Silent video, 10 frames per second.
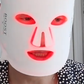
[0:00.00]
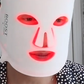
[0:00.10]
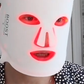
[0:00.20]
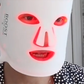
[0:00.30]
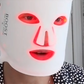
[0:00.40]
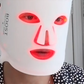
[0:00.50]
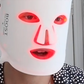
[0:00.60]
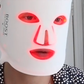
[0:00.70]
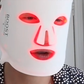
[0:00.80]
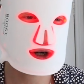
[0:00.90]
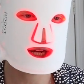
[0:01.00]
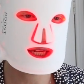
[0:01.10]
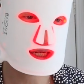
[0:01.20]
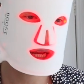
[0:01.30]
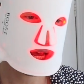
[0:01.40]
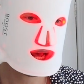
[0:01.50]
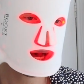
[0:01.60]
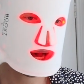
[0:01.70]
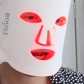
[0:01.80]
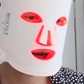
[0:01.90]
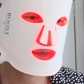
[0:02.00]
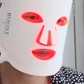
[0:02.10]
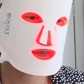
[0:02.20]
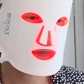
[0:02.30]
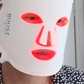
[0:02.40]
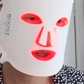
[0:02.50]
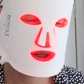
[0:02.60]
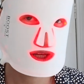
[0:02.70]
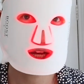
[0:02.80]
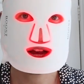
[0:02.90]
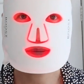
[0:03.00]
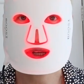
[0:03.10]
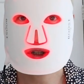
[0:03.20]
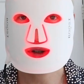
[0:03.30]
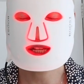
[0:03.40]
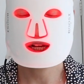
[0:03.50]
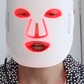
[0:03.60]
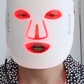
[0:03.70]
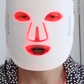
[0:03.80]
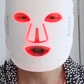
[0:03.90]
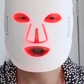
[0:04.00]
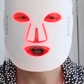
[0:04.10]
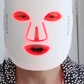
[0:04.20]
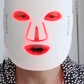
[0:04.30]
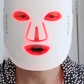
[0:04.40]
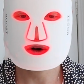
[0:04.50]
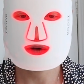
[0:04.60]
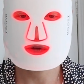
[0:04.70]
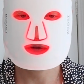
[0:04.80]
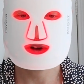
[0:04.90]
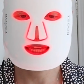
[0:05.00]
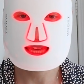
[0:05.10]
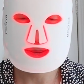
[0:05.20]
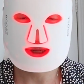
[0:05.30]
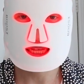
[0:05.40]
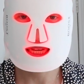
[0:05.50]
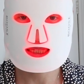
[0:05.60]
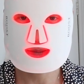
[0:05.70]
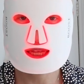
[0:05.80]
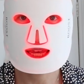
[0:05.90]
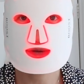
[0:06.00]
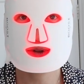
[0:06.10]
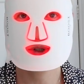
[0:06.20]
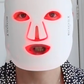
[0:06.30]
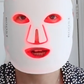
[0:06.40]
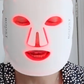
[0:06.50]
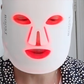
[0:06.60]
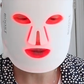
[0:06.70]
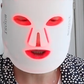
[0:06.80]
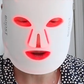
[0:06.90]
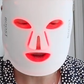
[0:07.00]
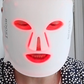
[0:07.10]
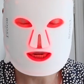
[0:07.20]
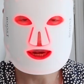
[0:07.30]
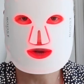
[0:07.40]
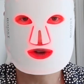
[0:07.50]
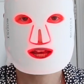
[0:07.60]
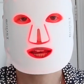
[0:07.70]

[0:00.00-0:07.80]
SPF. I've tried, I've been using a lot of chemical SPFs, which I absolutely love.